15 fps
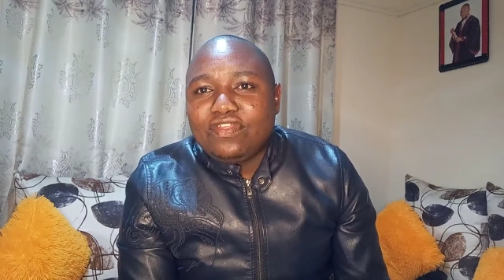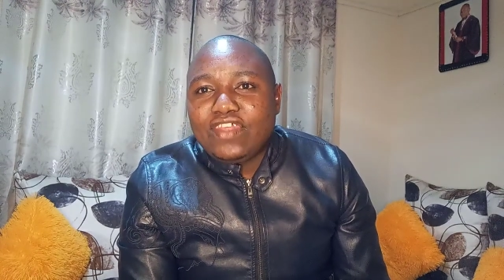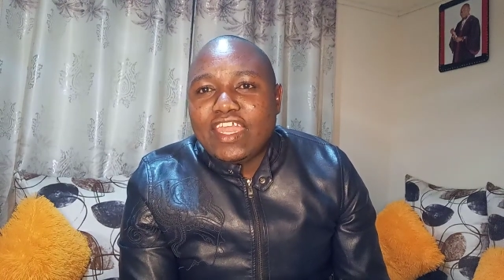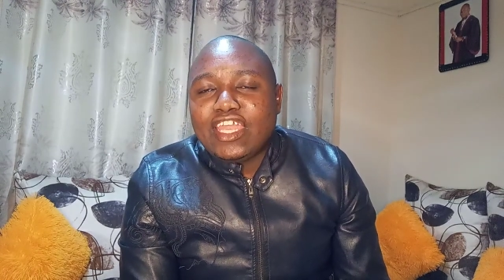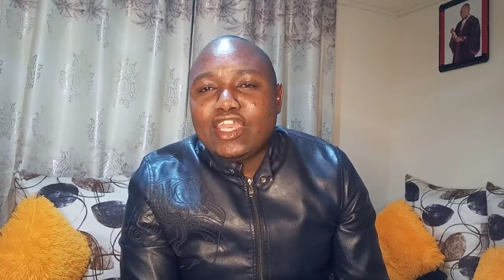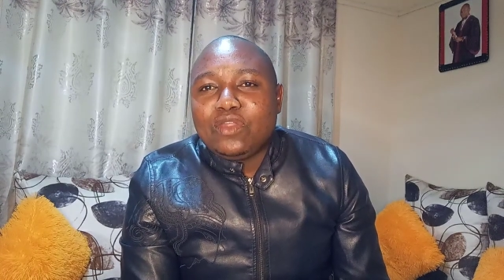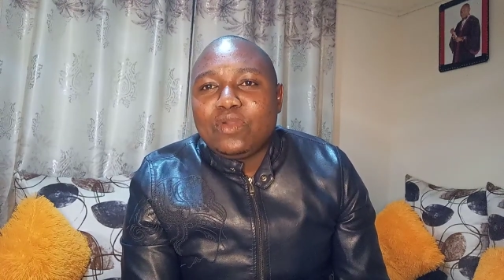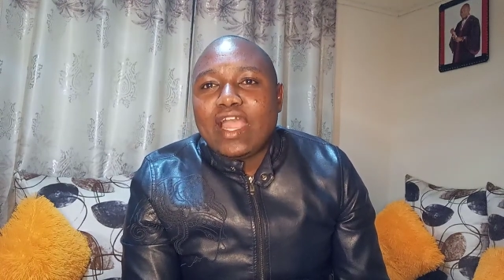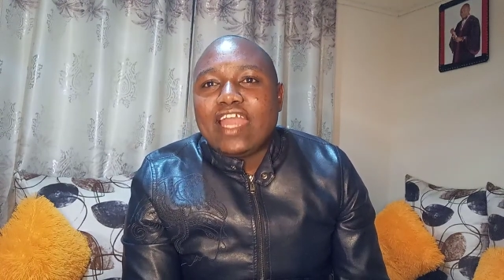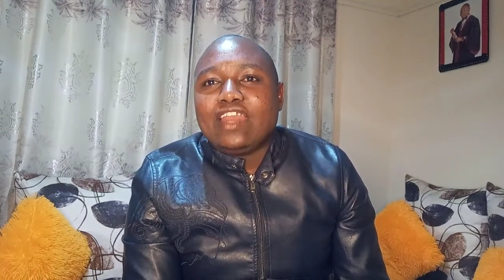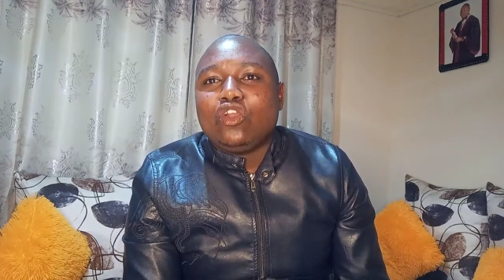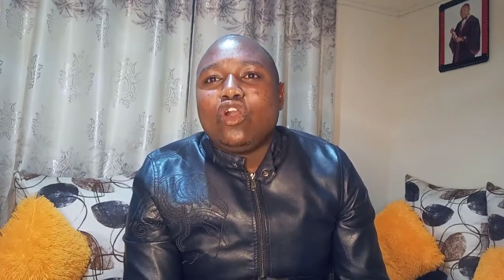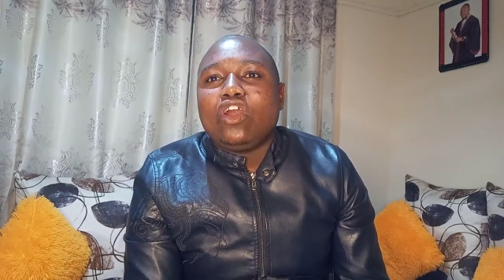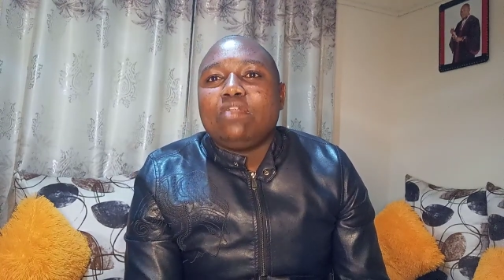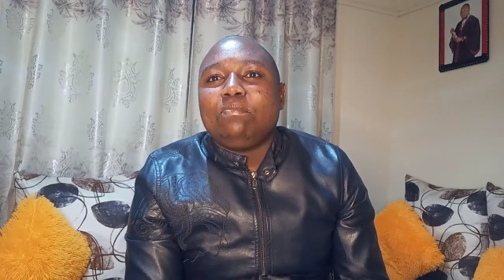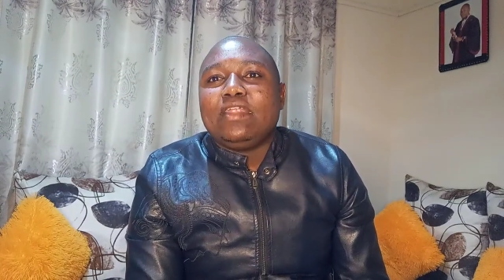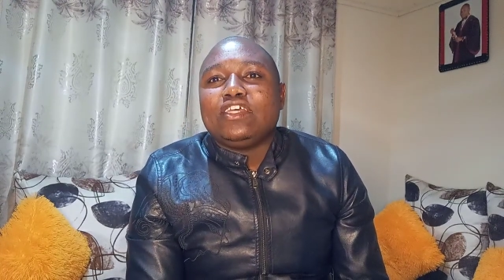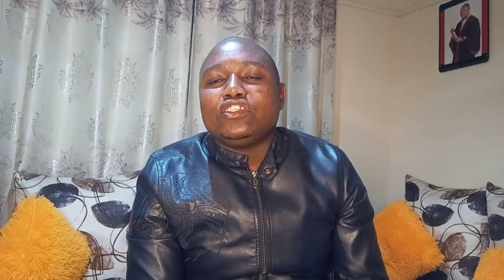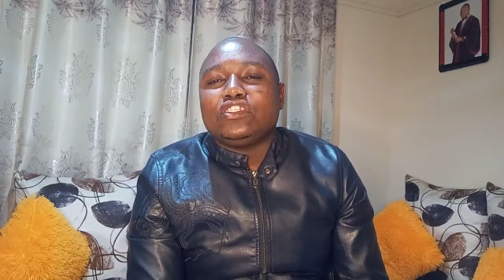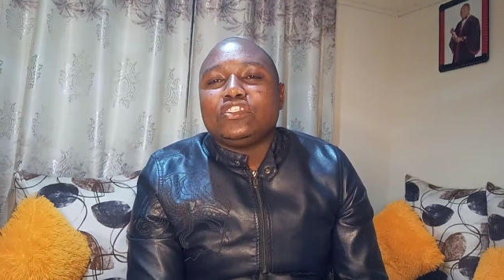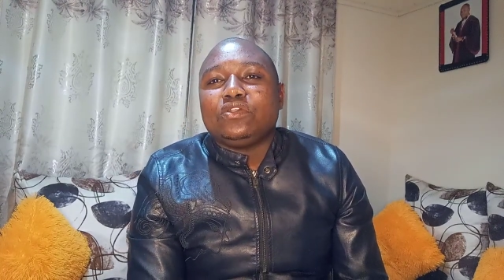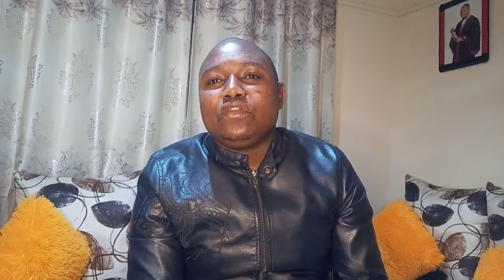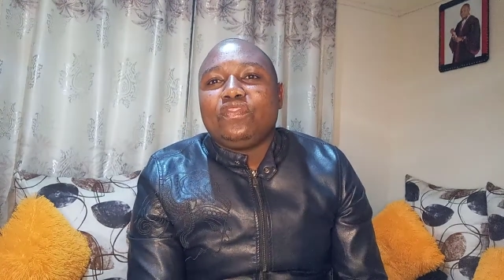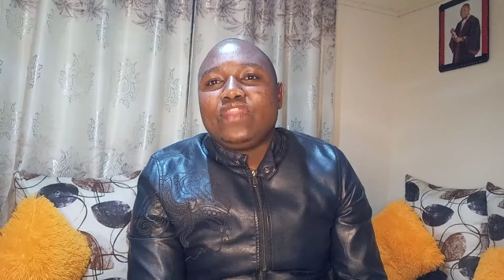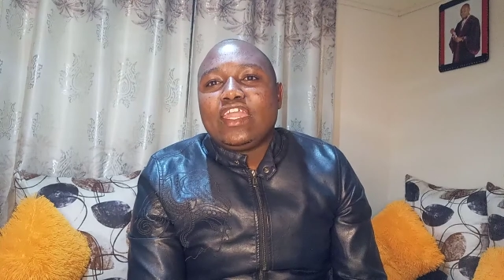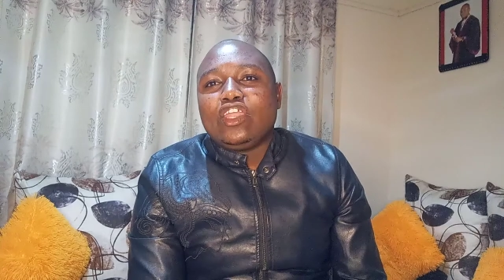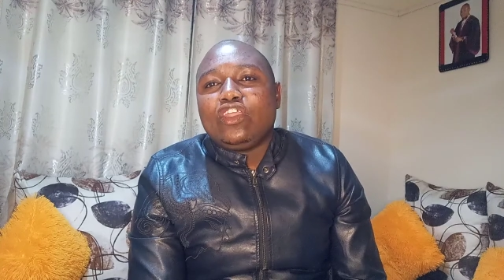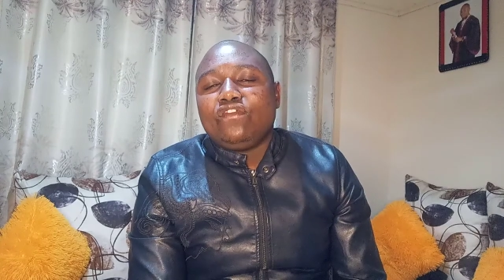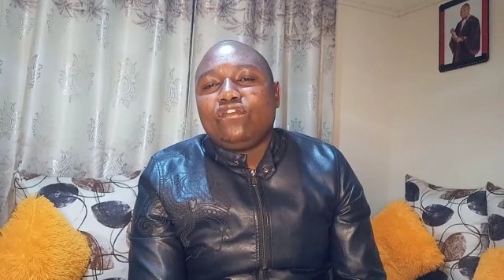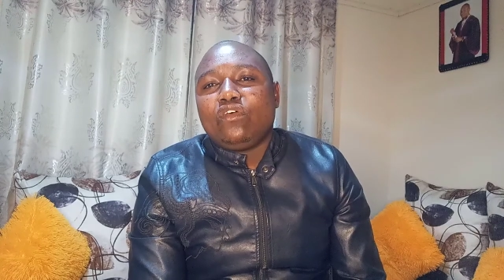Thank you and God bless you.
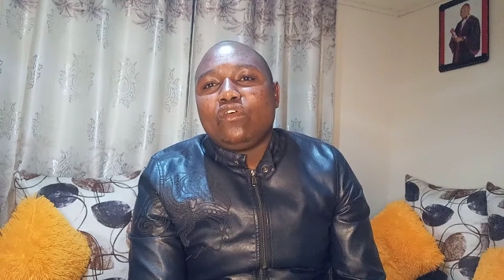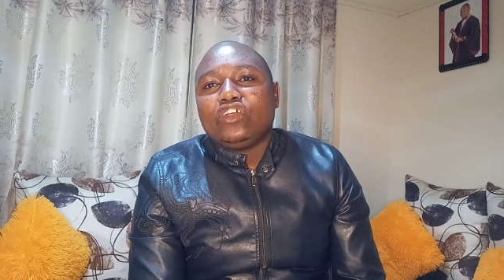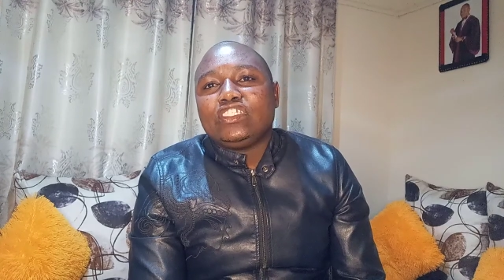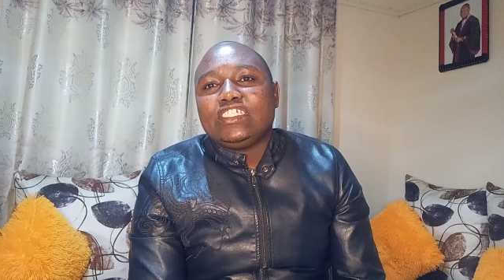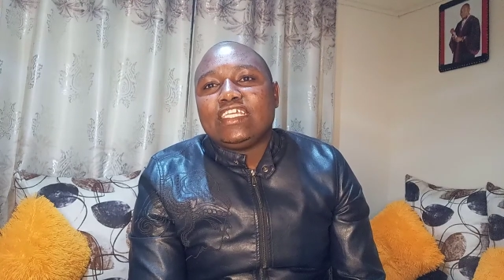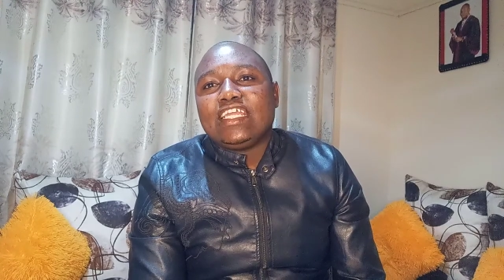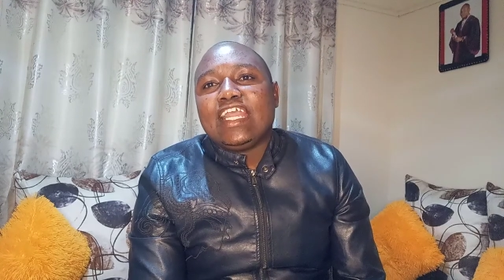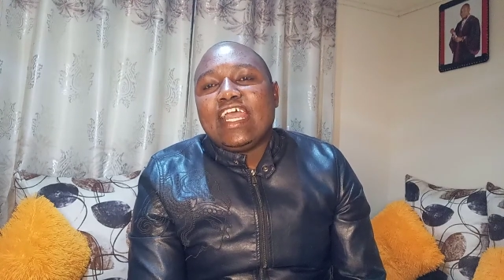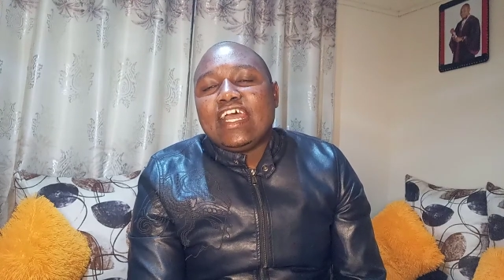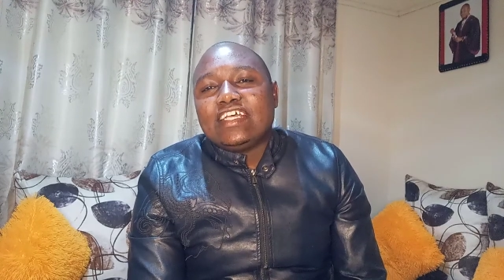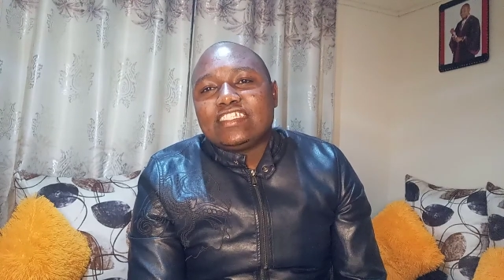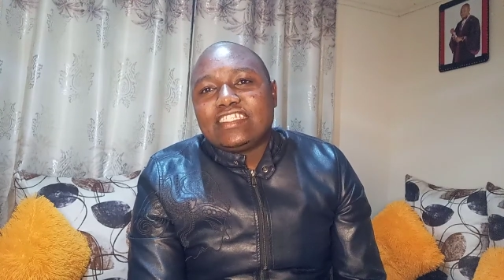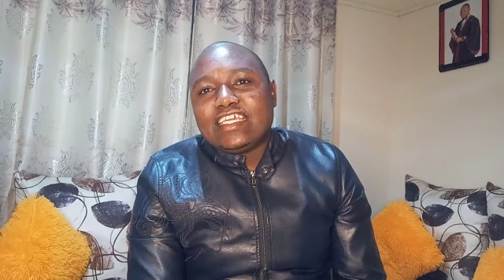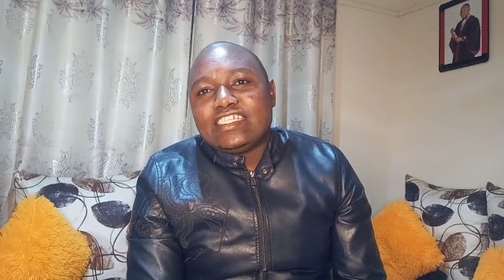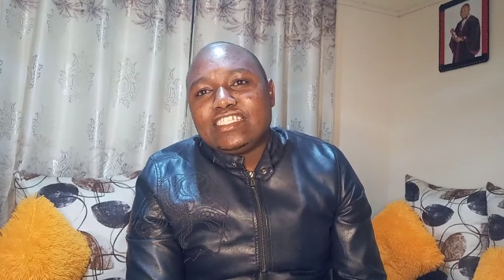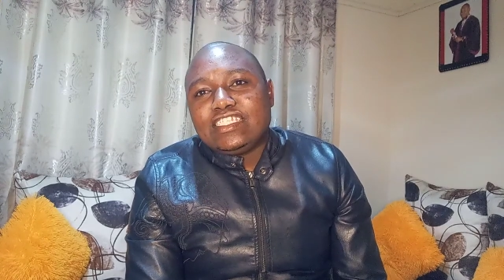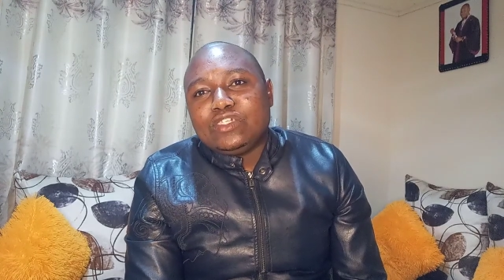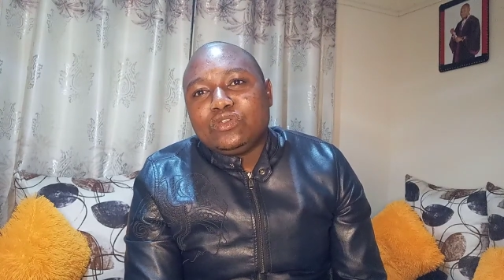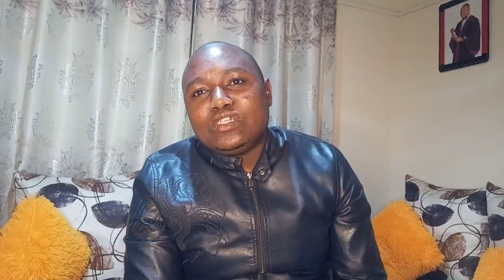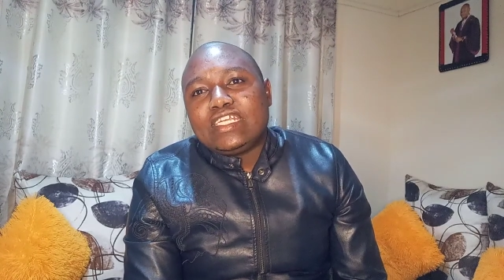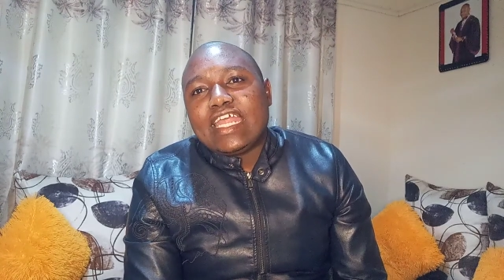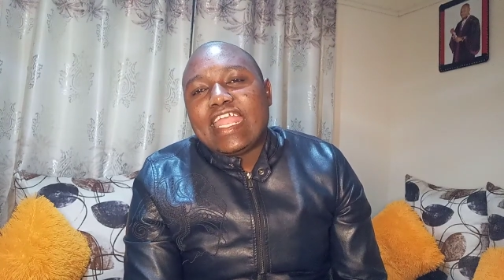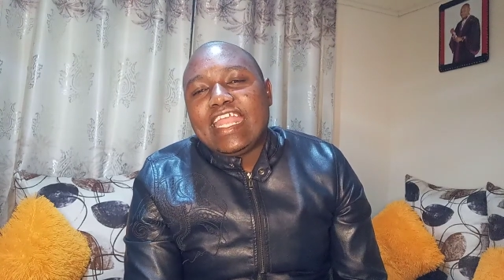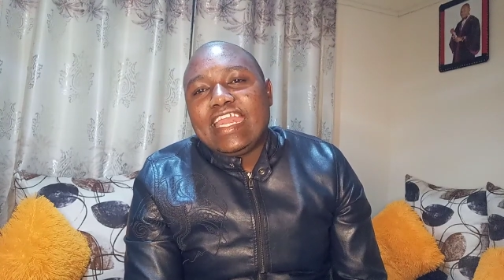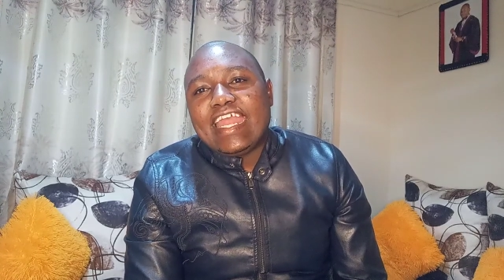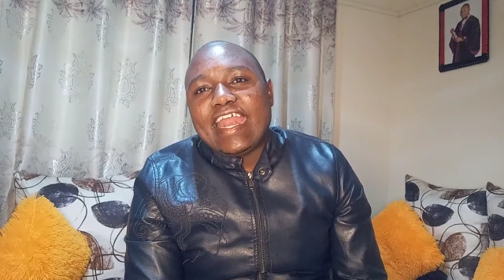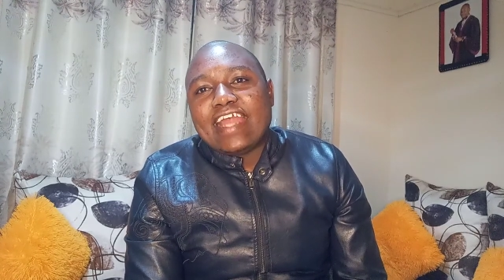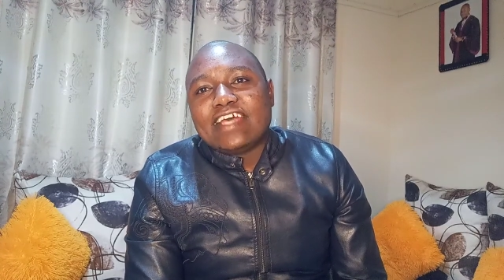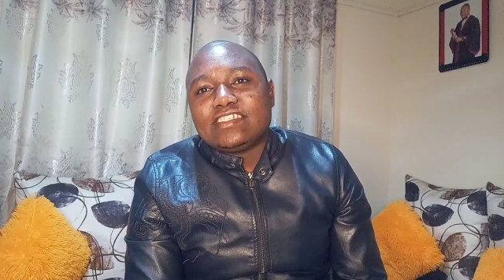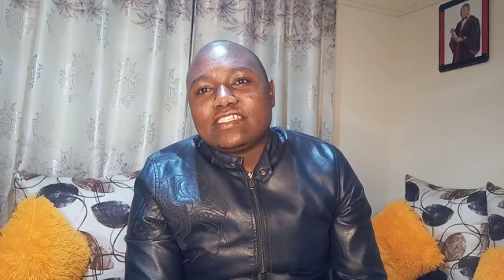Thank you for watching. Stay tuned
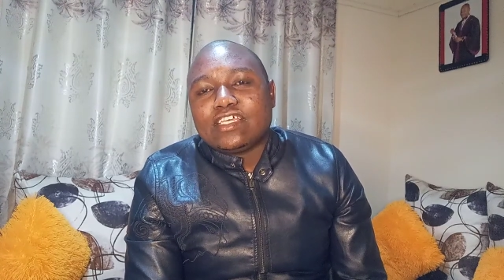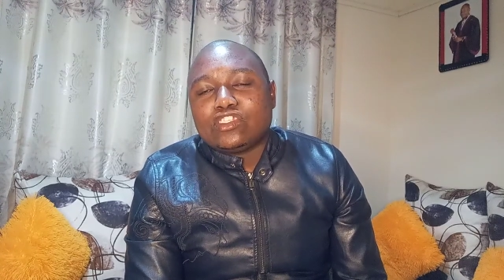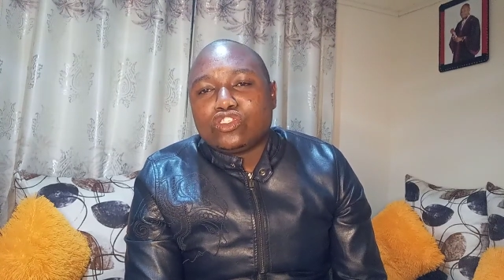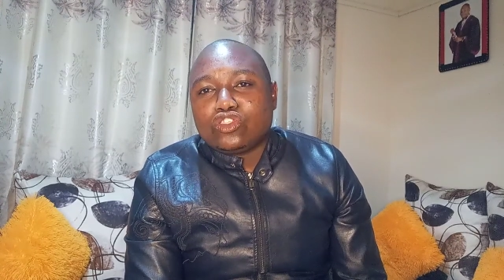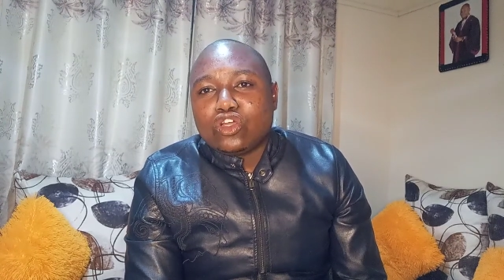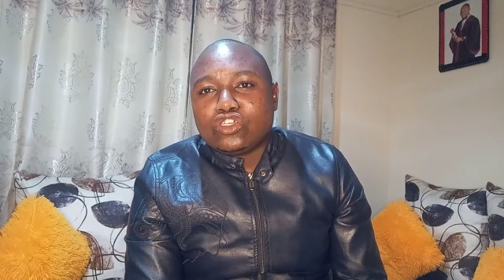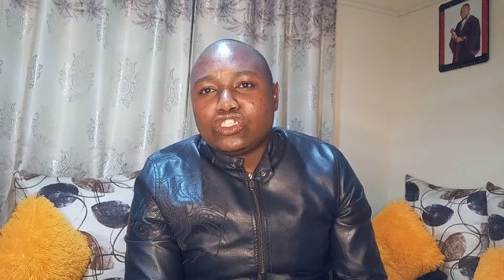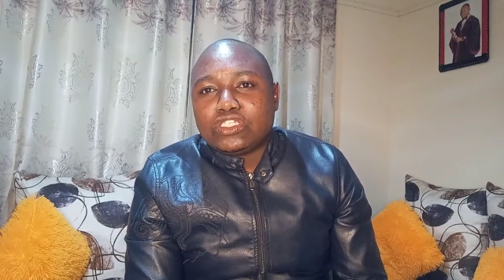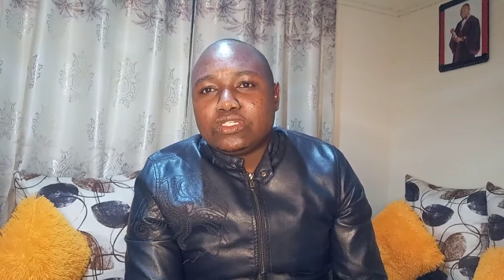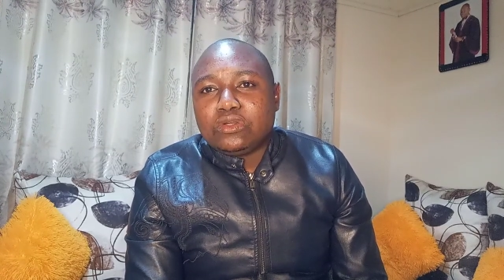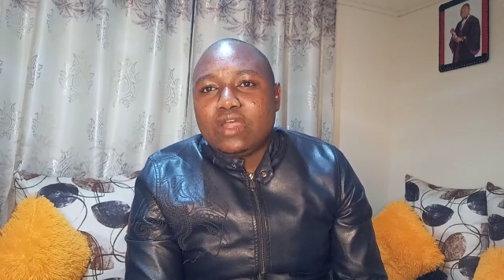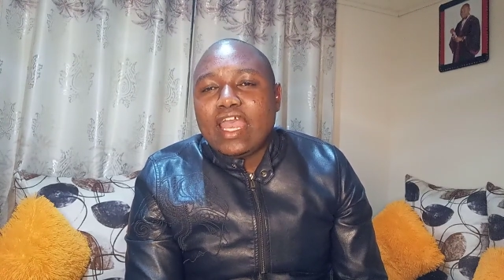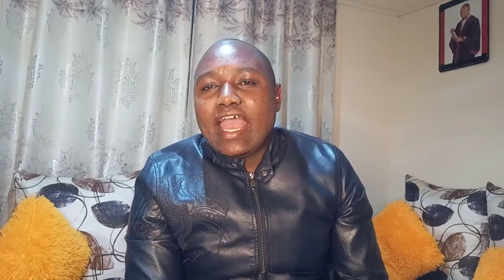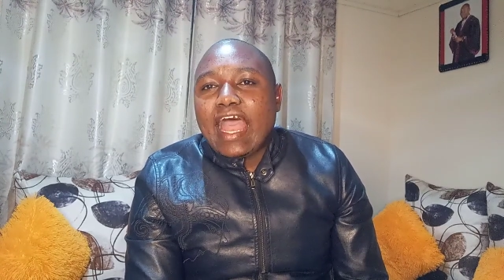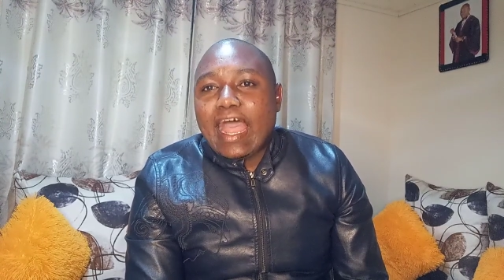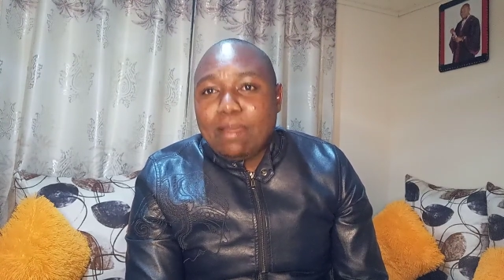in Erastus Talk Show.